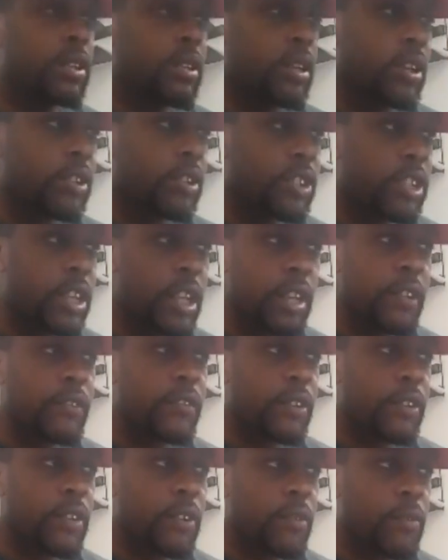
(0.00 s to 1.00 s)
They're selling
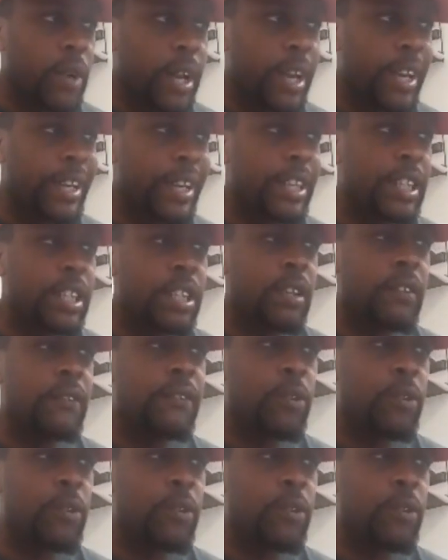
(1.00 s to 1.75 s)
from the range of